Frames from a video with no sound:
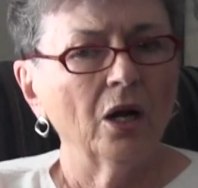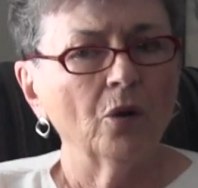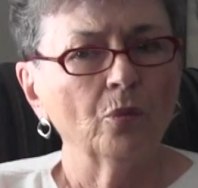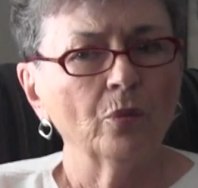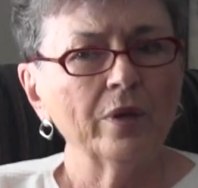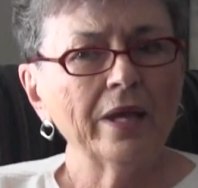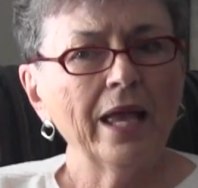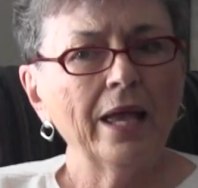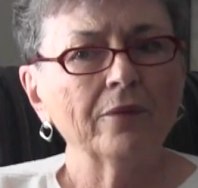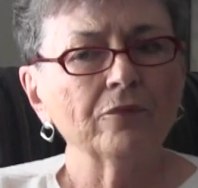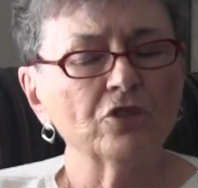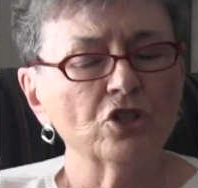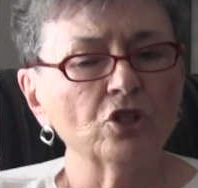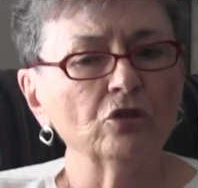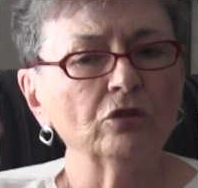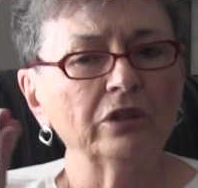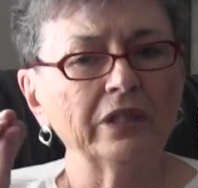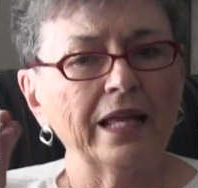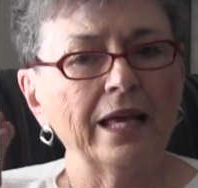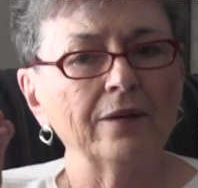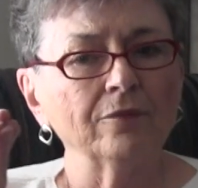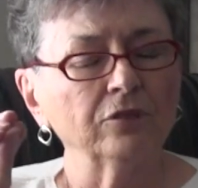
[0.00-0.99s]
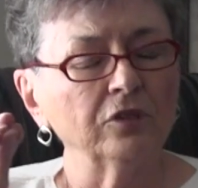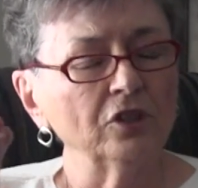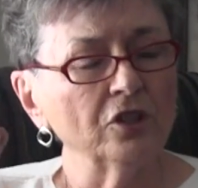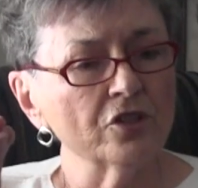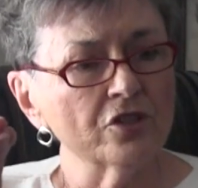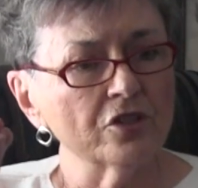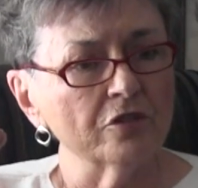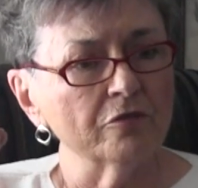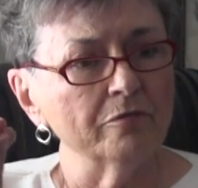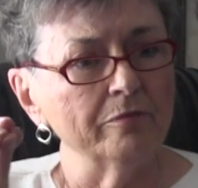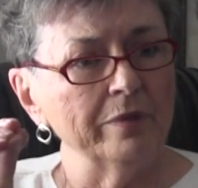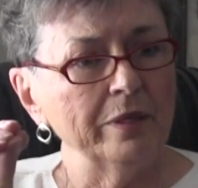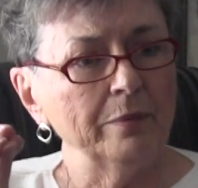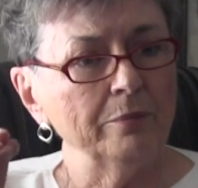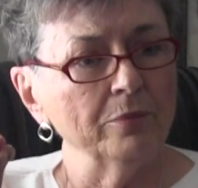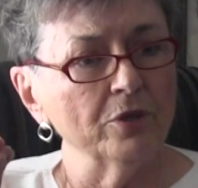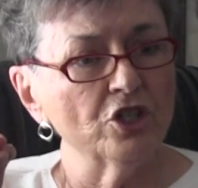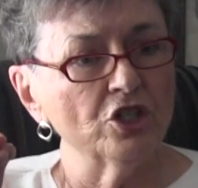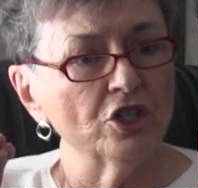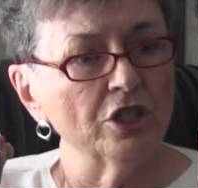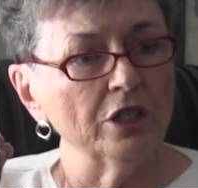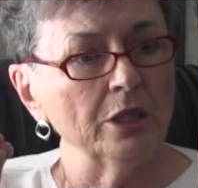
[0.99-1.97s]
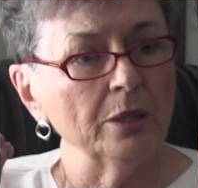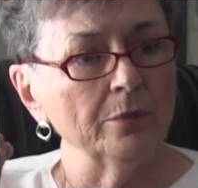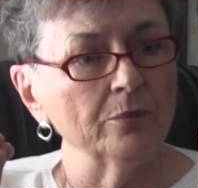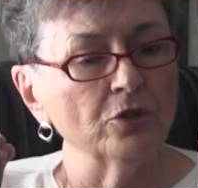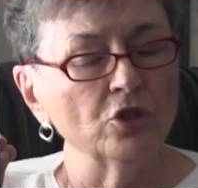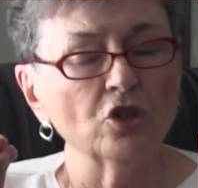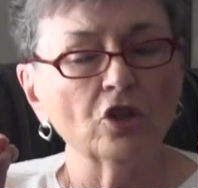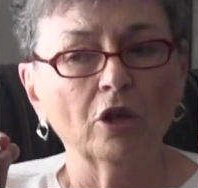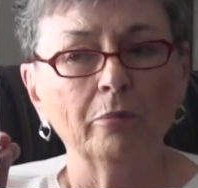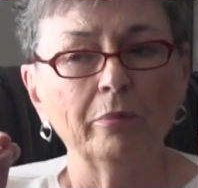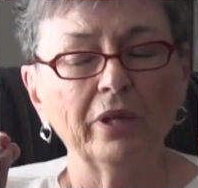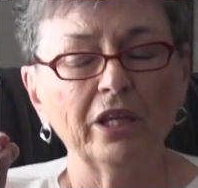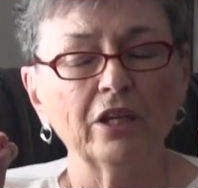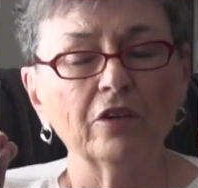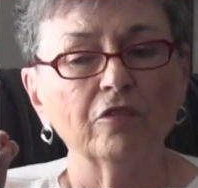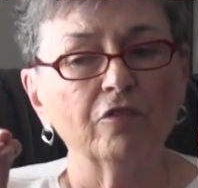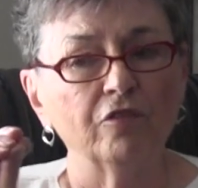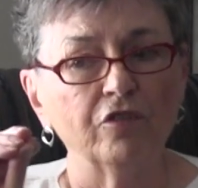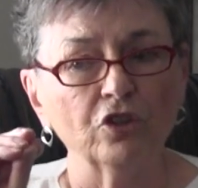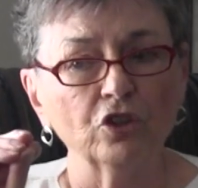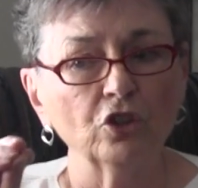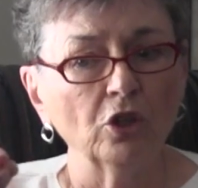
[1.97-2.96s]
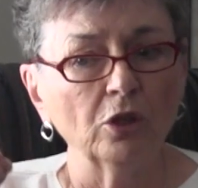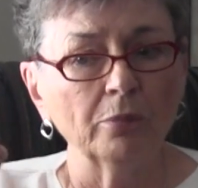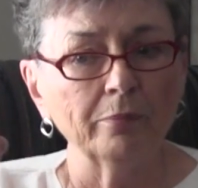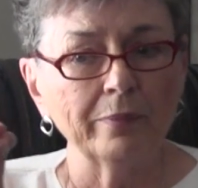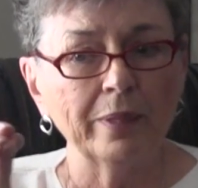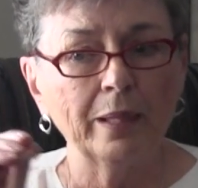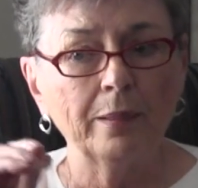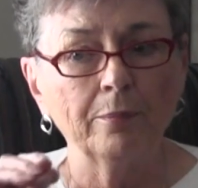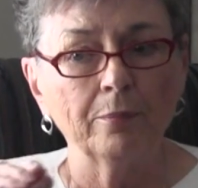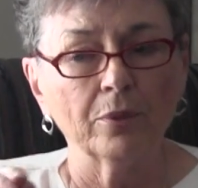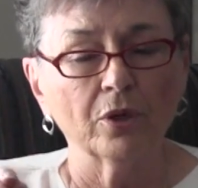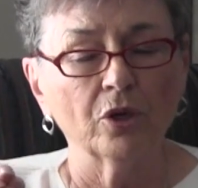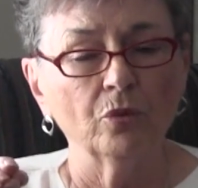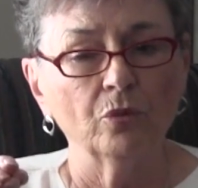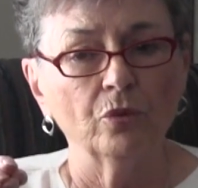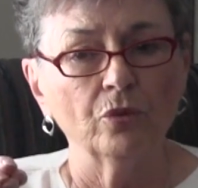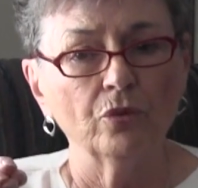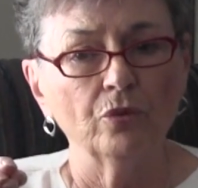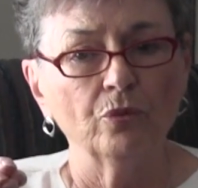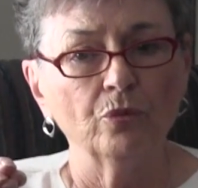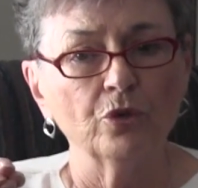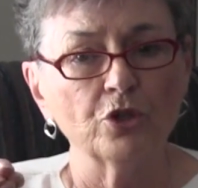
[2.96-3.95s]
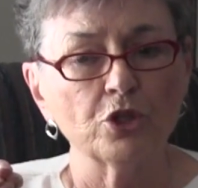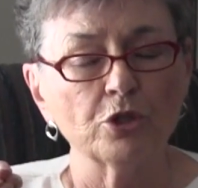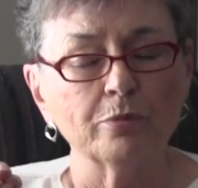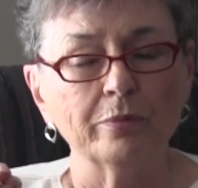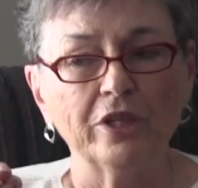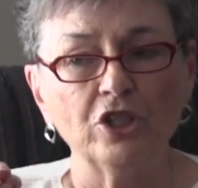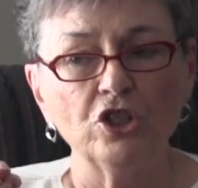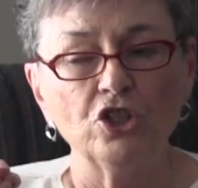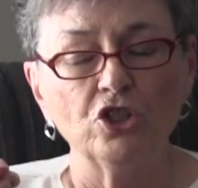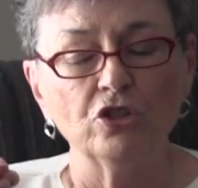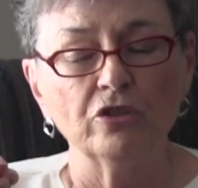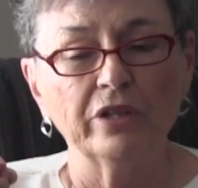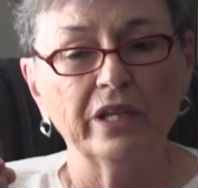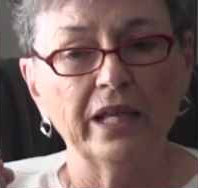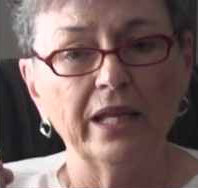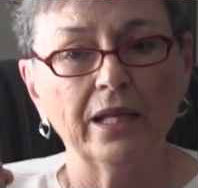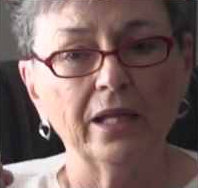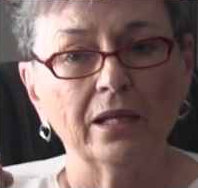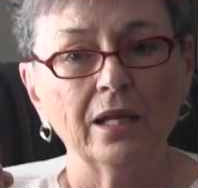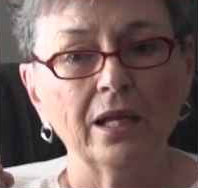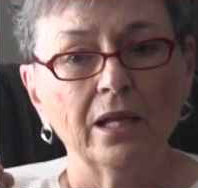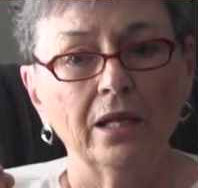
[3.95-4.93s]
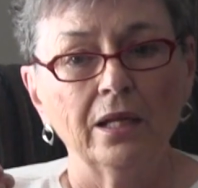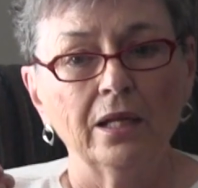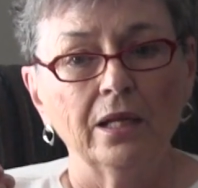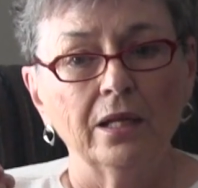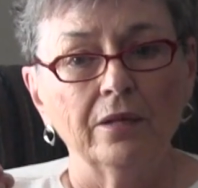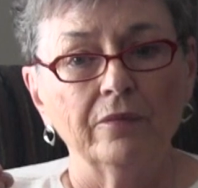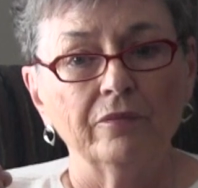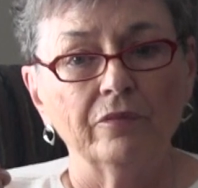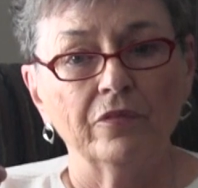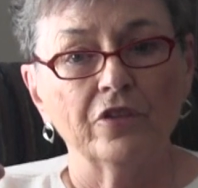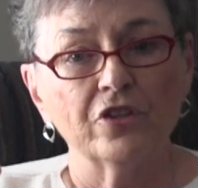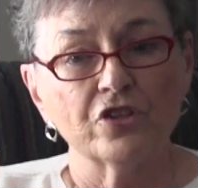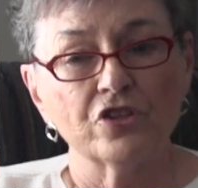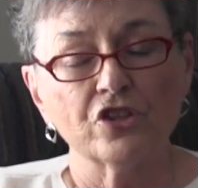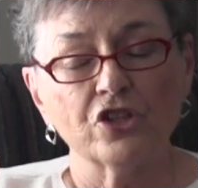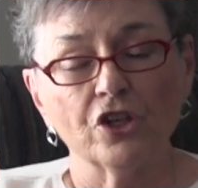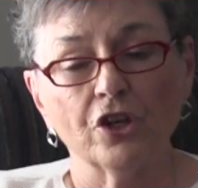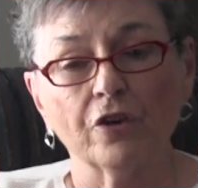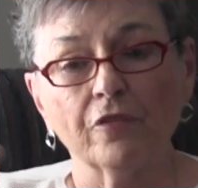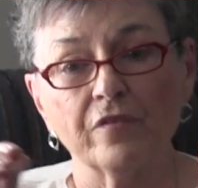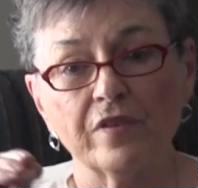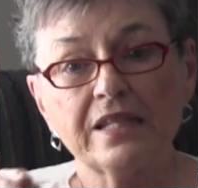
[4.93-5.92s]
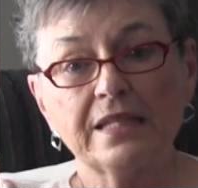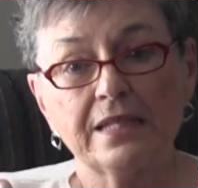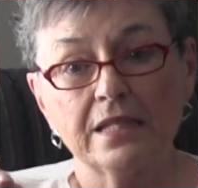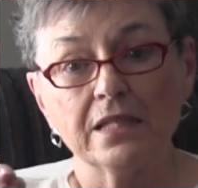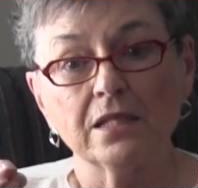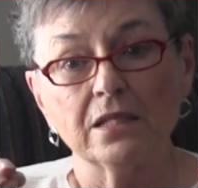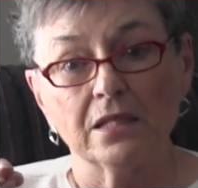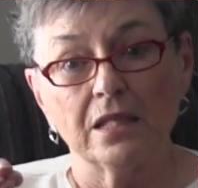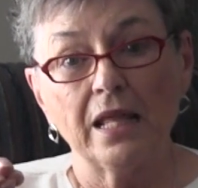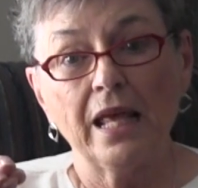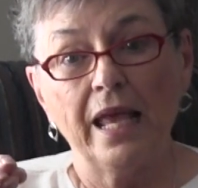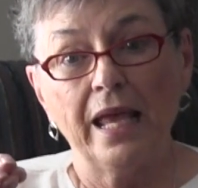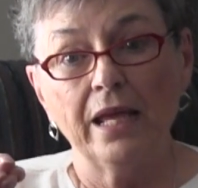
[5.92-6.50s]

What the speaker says: We have 2 levels of membership. You can be a full member, which means you get the services.